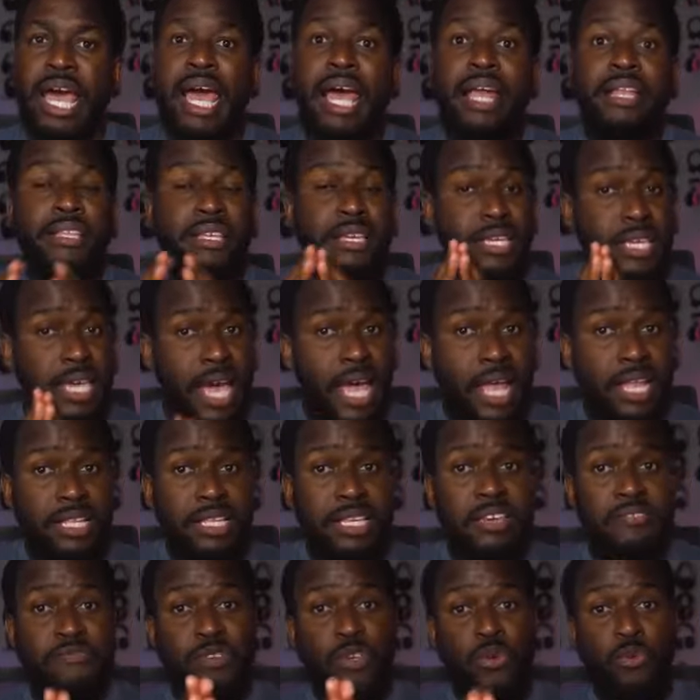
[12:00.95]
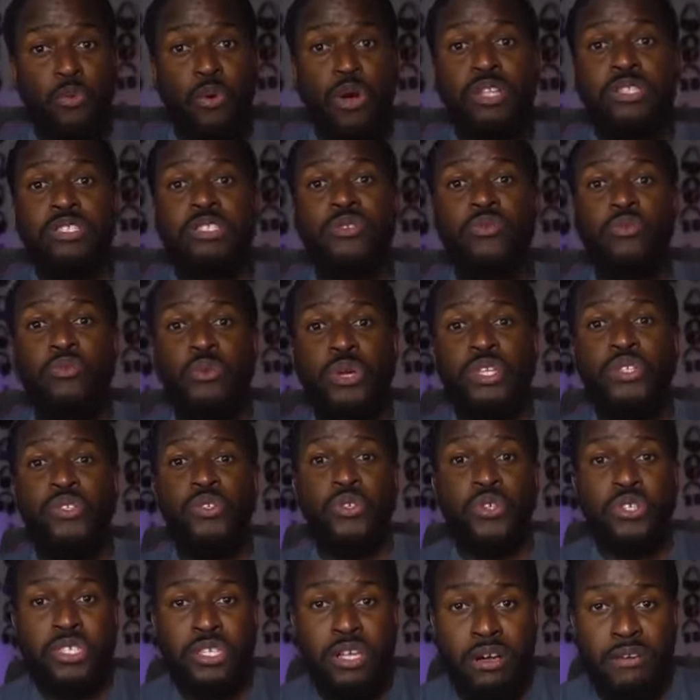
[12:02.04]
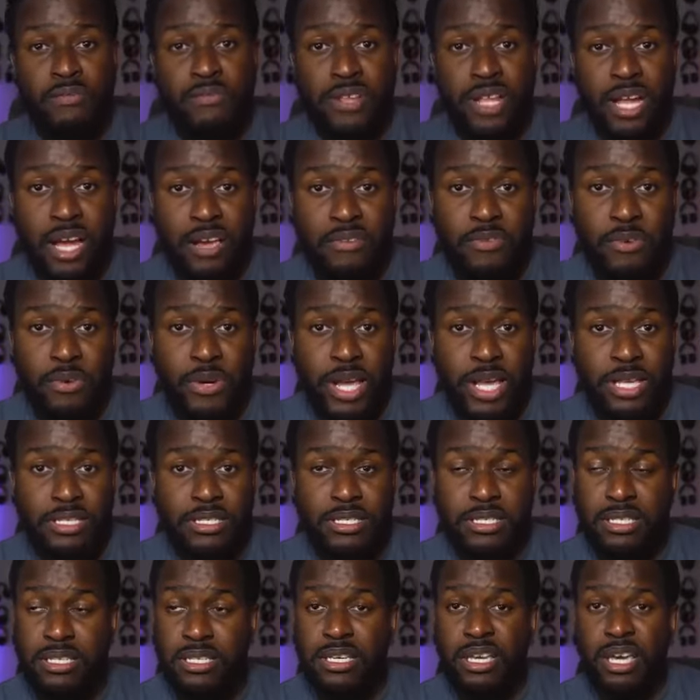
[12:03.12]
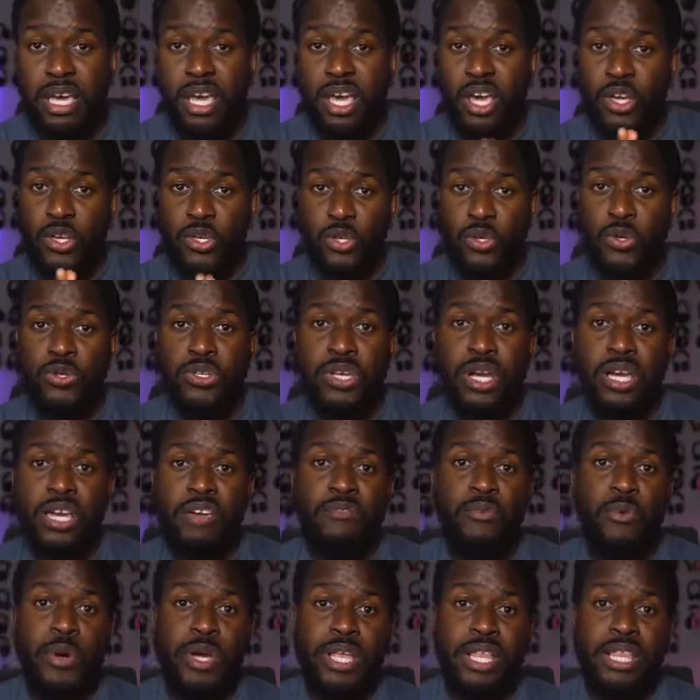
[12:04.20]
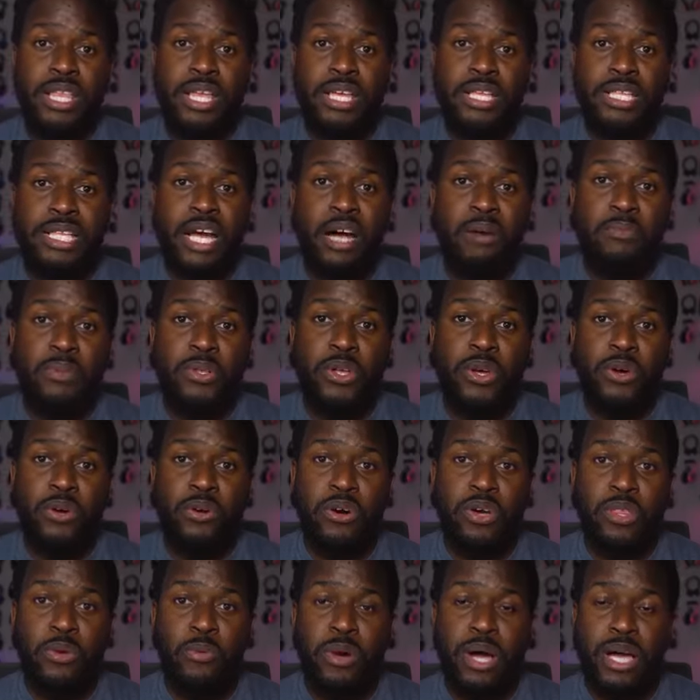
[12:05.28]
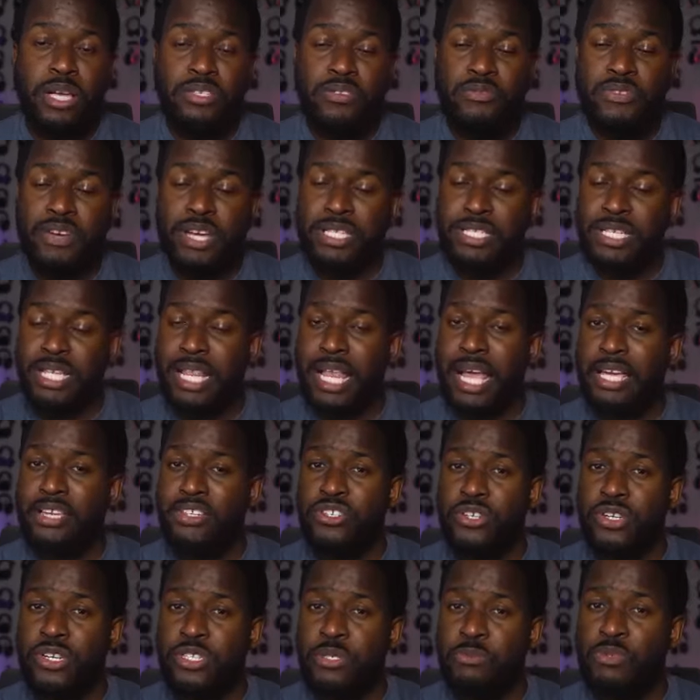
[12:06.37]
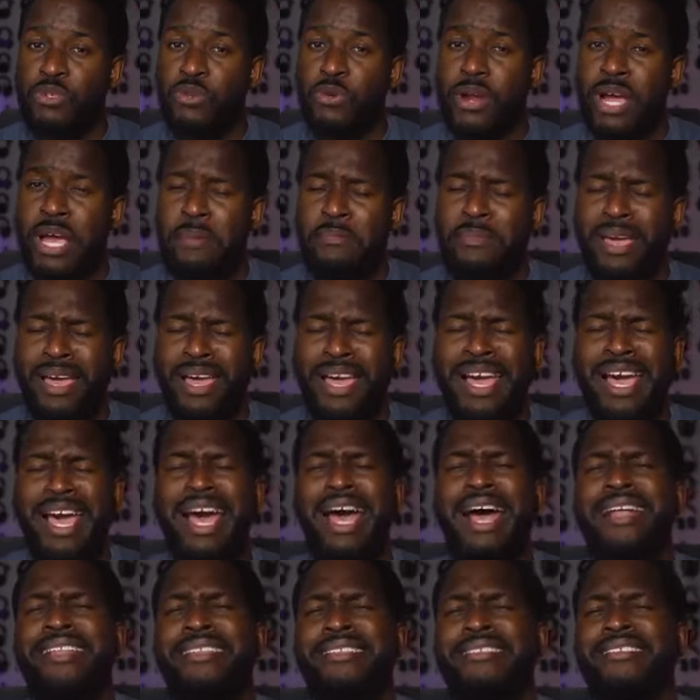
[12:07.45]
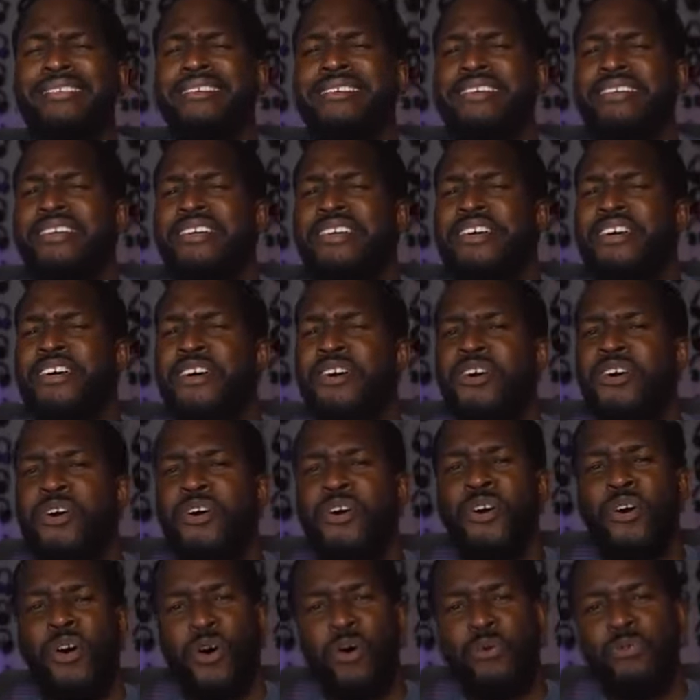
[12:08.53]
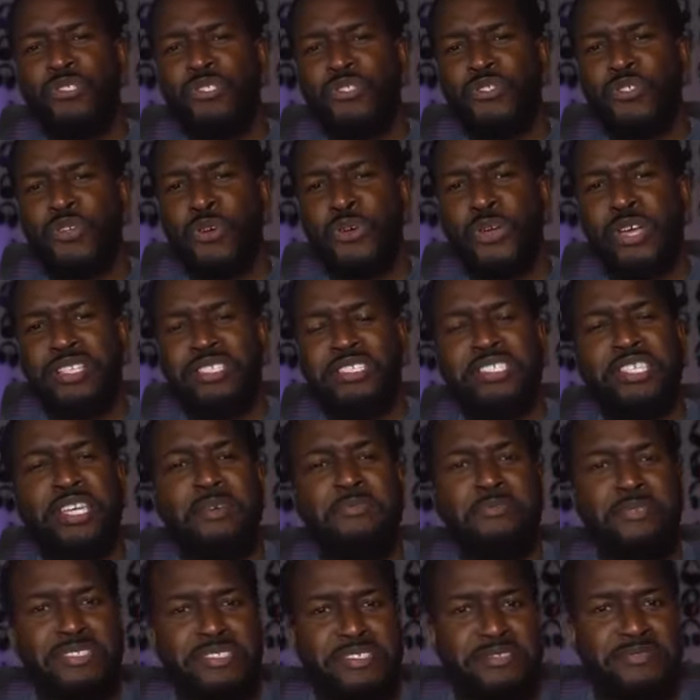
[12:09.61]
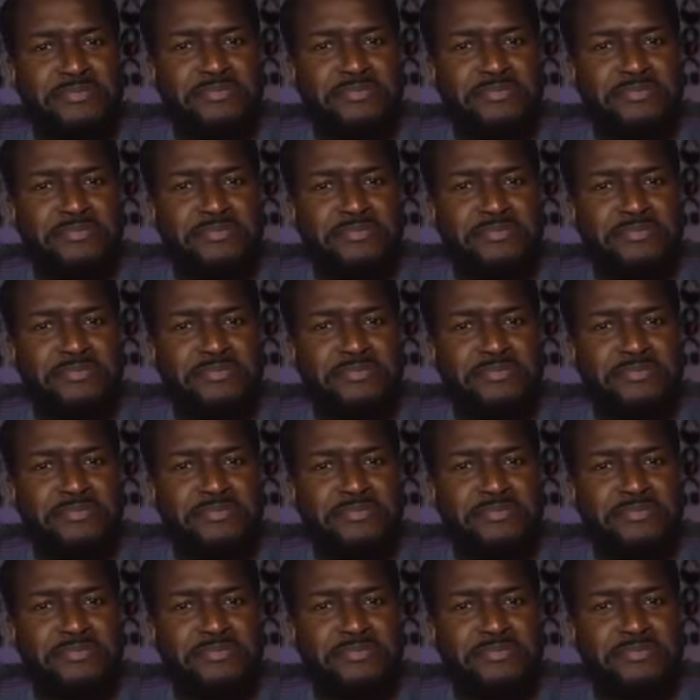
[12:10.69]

And again, if you want to win yourself an iPhone SE, use our giveaway link down below. Otherwise, don't forget to like, share, subscribe, and always enjoy your entertainment.